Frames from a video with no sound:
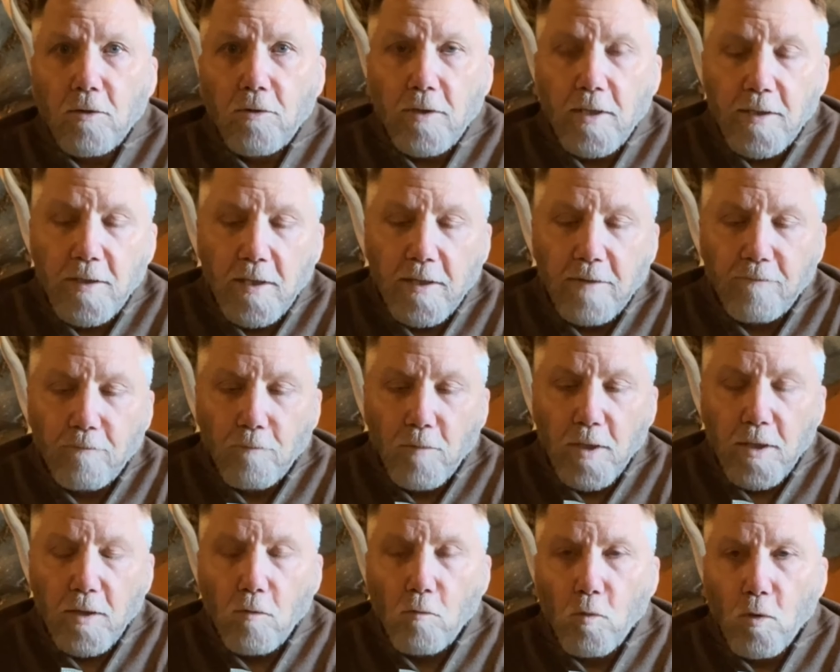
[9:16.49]
and they
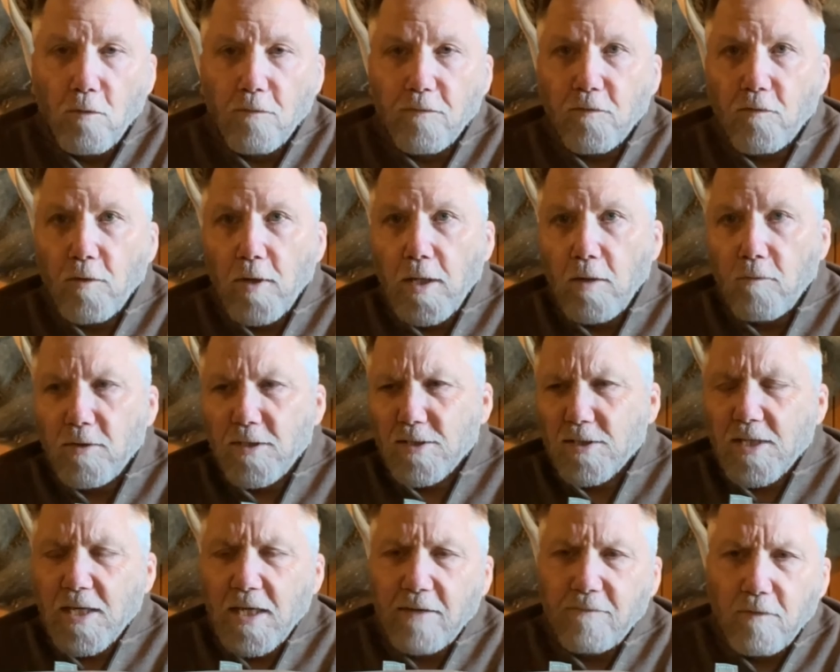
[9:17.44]
run a wolf gray, which is
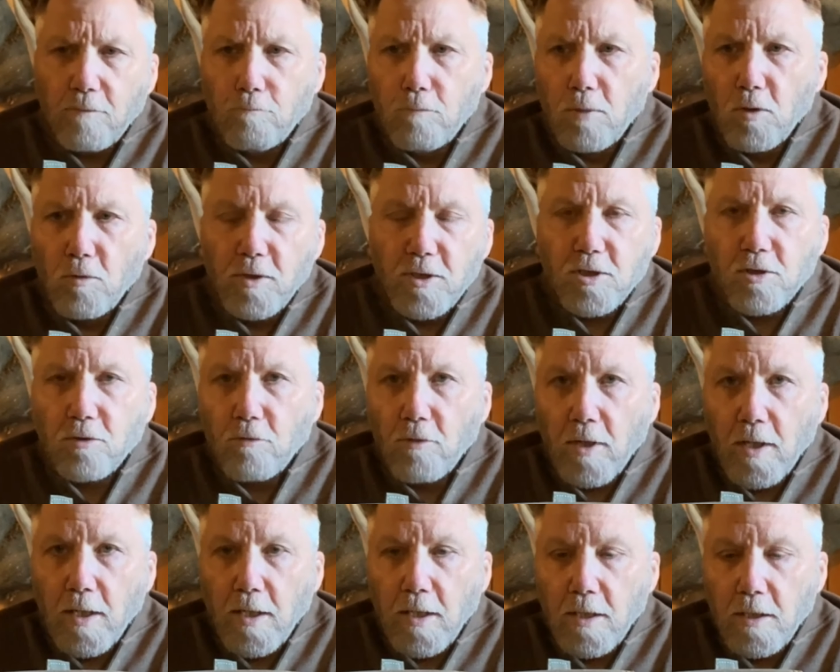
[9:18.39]
kind of a bluish
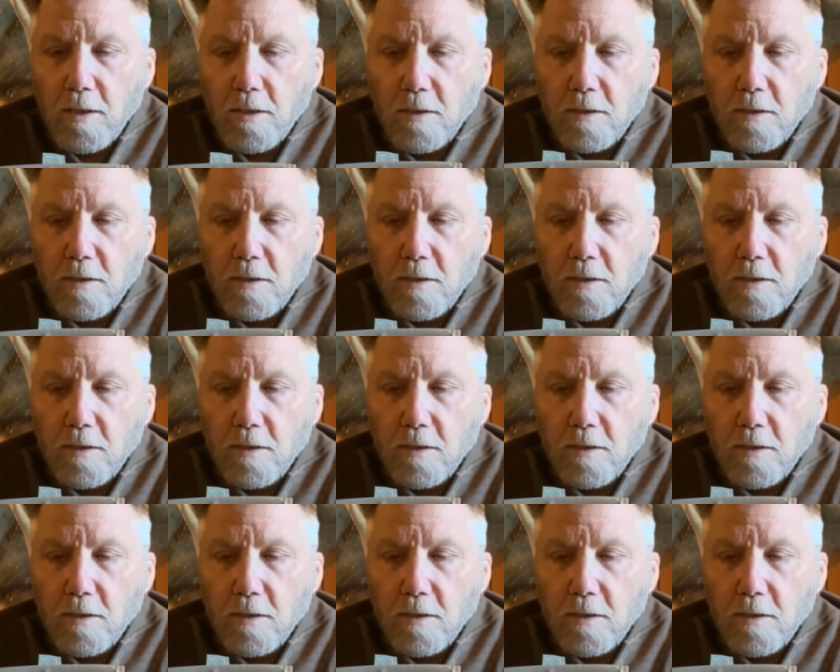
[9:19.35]
gray